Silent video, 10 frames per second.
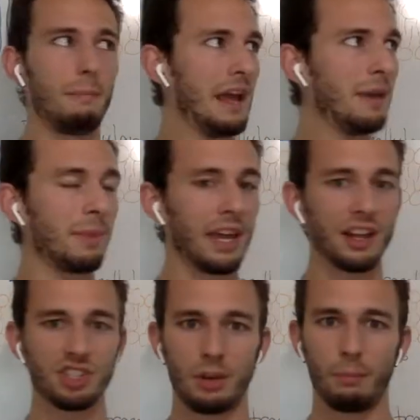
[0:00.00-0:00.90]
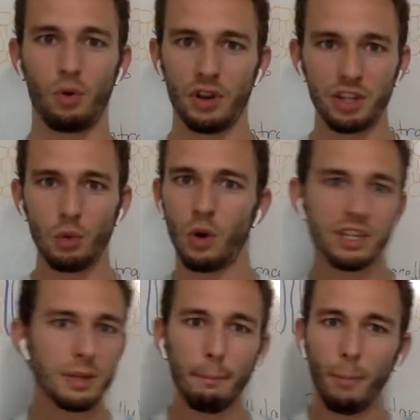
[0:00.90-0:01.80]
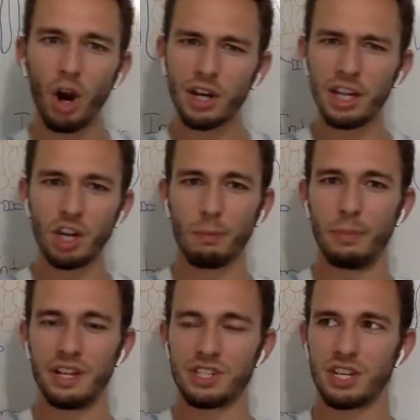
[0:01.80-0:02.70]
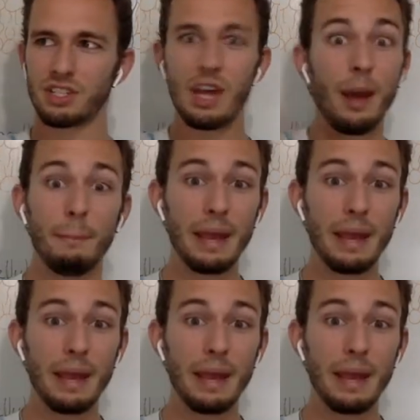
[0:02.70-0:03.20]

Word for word: And maybe at some point you want to market your business.